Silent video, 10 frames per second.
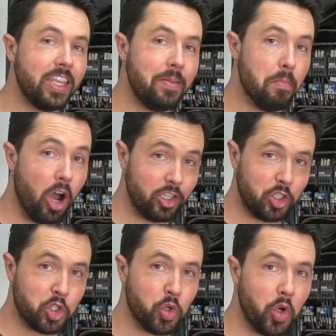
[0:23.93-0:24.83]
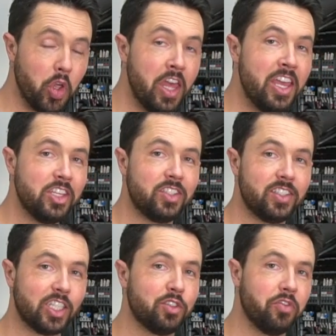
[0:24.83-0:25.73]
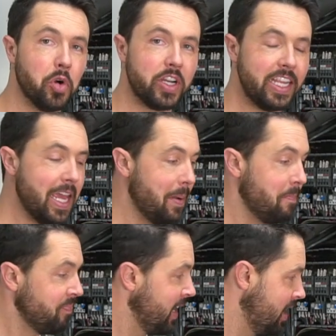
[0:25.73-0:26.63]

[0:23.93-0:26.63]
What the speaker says: the Mazak 640M.